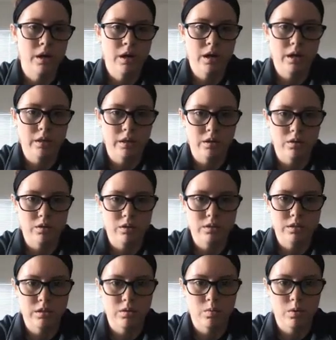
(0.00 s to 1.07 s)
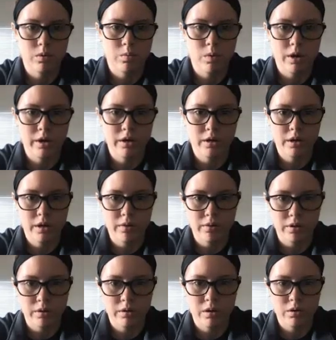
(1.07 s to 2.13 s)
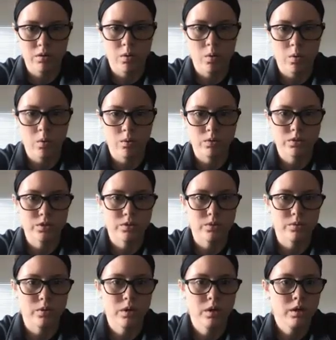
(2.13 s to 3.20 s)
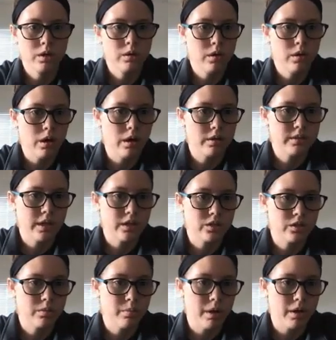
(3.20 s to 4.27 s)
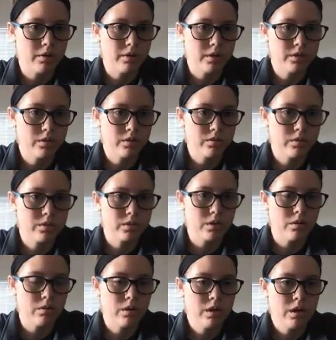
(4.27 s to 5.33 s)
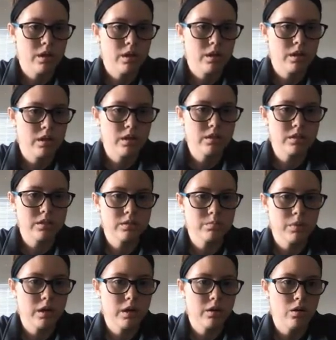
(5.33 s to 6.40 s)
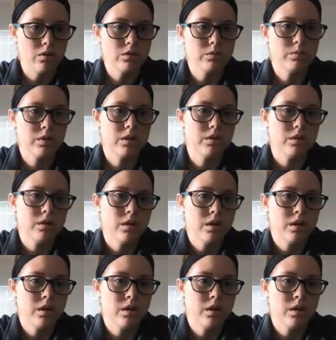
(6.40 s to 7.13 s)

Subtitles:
And then you can see the one wire, and I cut a hole to attach the battery to. So this is my ultimate